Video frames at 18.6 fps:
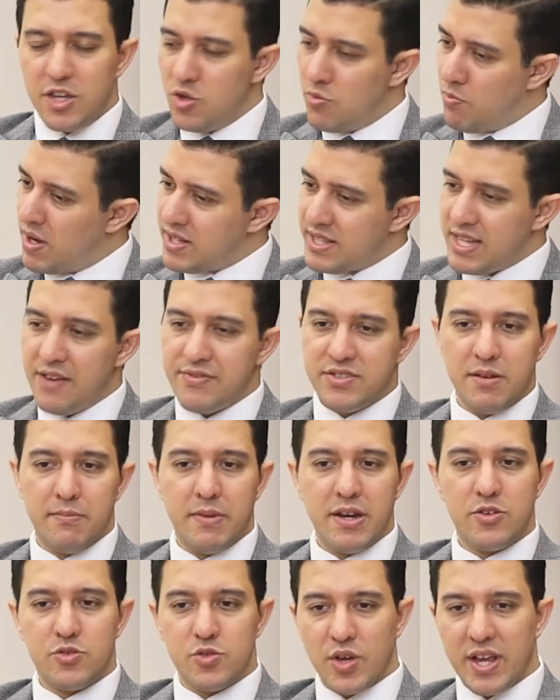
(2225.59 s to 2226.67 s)
You must have
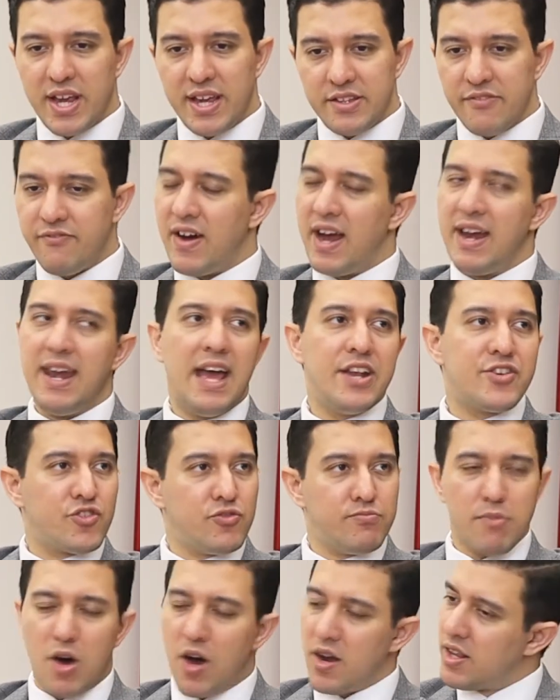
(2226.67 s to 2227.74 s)
somebody who's looking at the
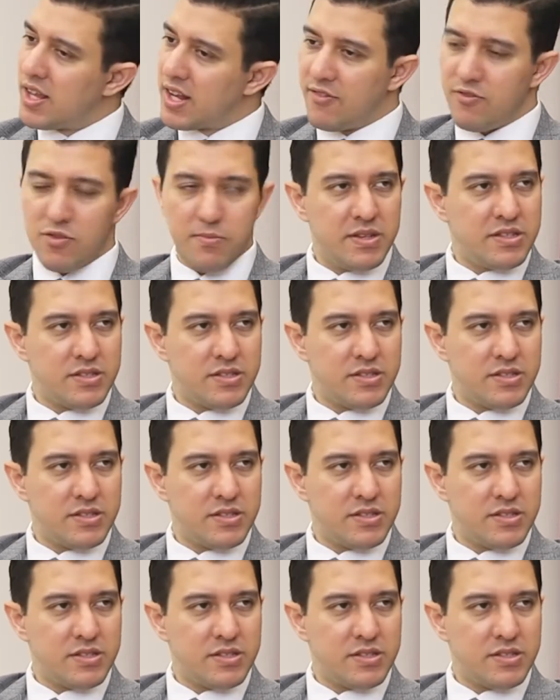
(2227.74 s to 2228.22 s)
financial modeling of your